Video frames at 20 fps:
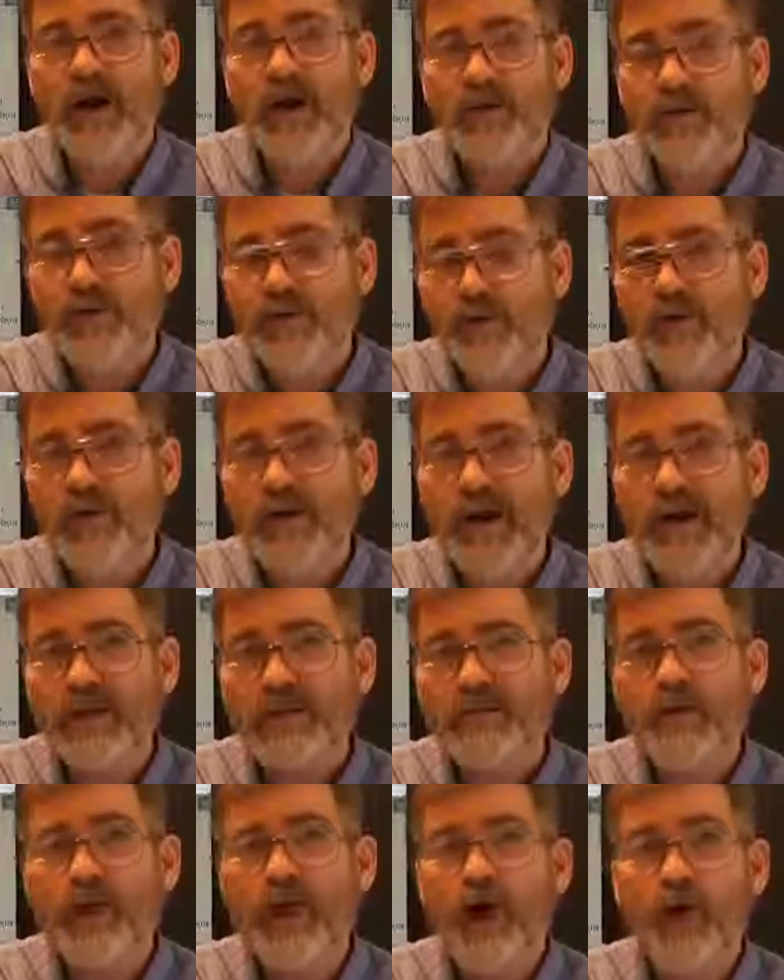
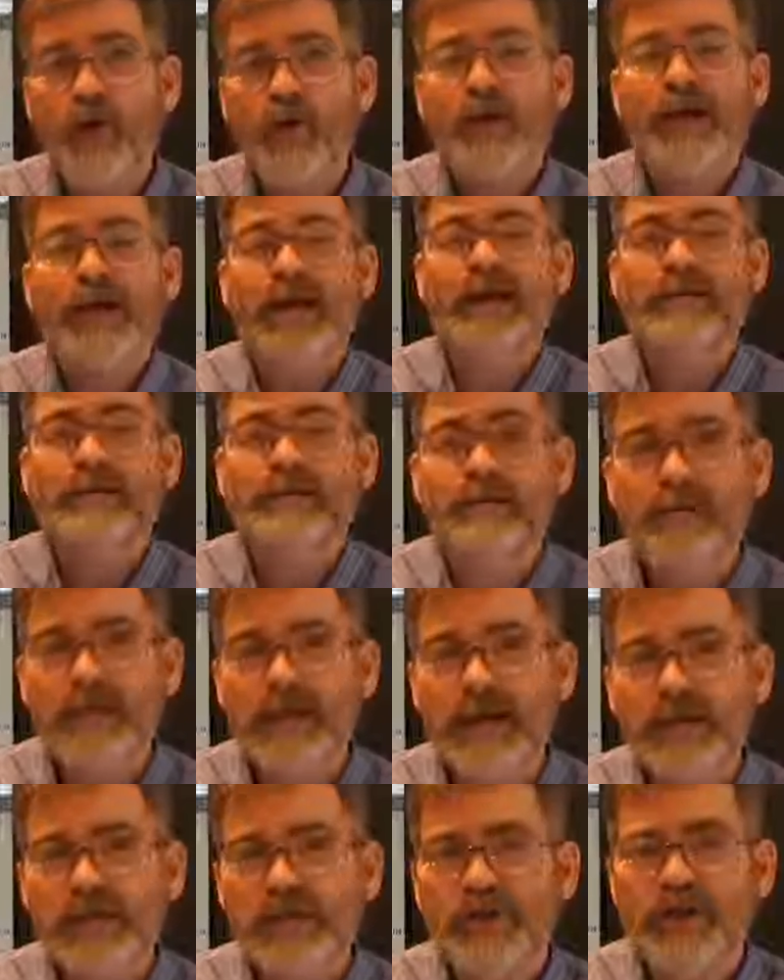Ukraine's own
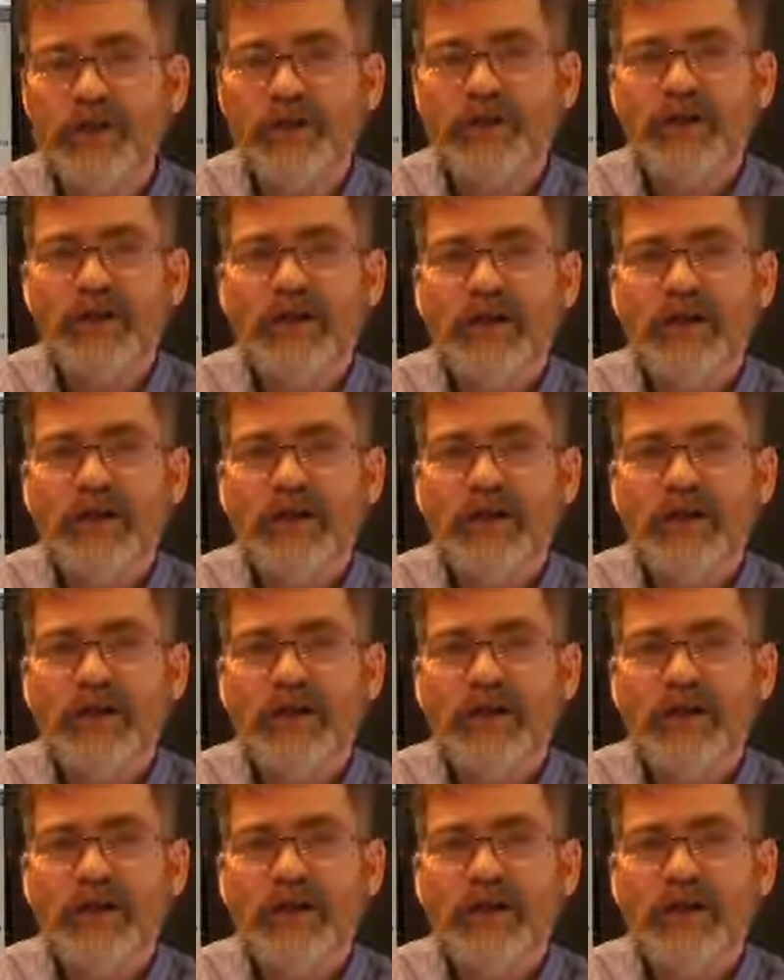admission.